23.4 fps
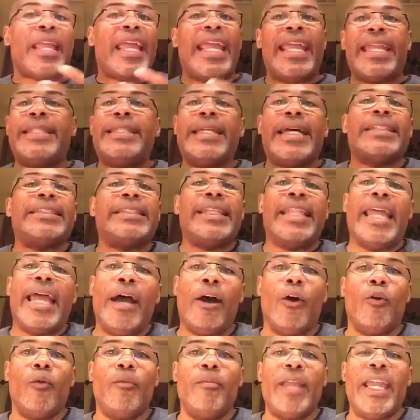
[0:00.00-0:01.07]
It doesn't
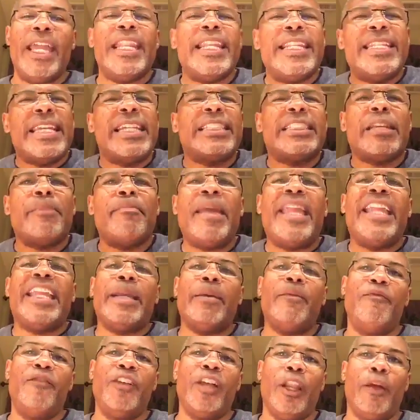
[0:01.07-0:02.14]
help. And it doesn't make
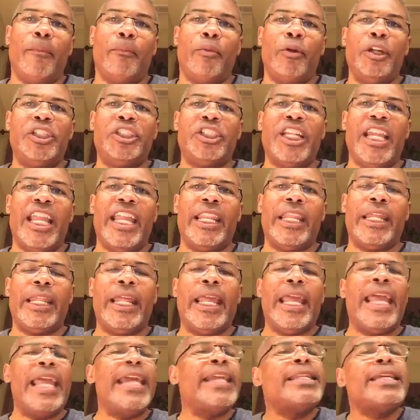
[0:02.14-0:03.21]
him feel appreciated.
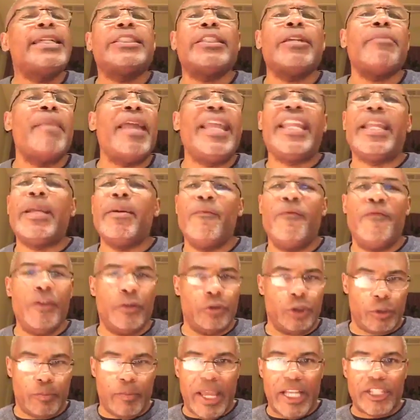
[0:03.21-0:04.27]
It doesn't make him feel
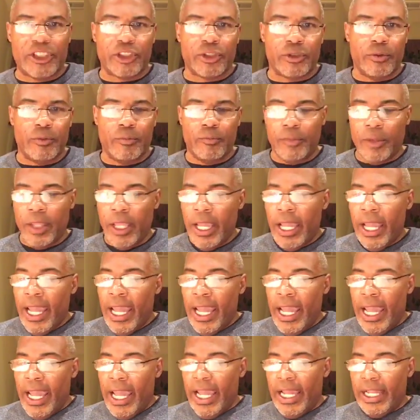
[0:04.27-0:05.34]
special.
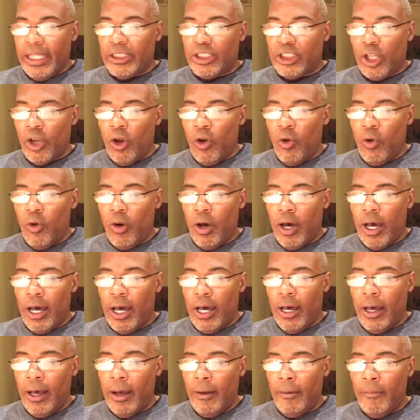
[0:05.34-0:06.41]
And
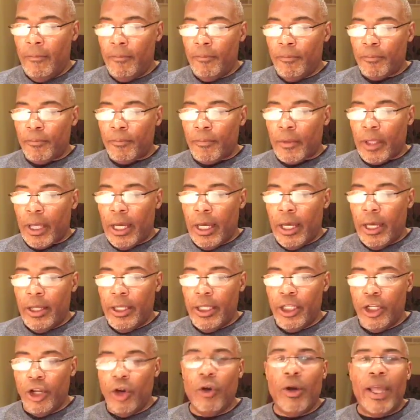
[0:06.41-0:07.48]
so,
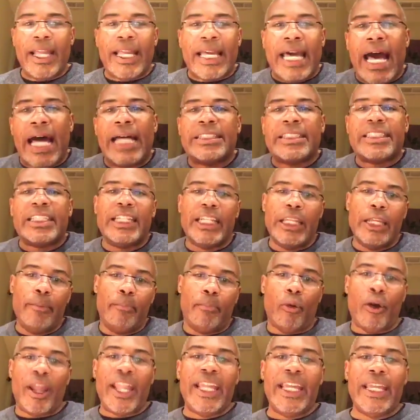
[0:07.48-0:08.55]
you know, constantly
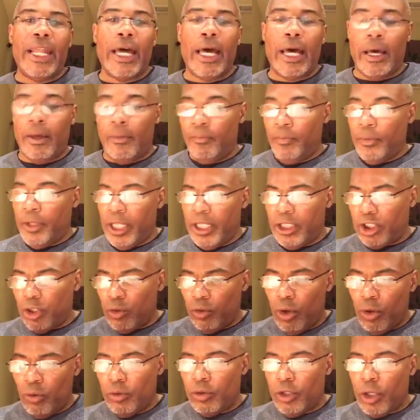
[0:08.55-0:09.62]
bringing up. And so
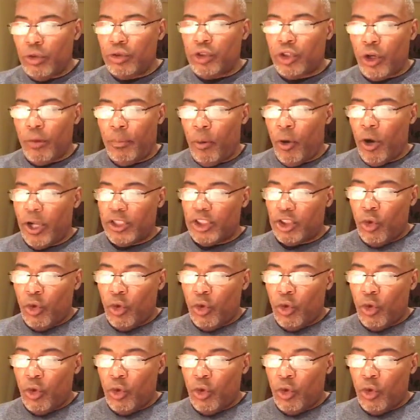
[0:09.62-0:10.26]
those are the points.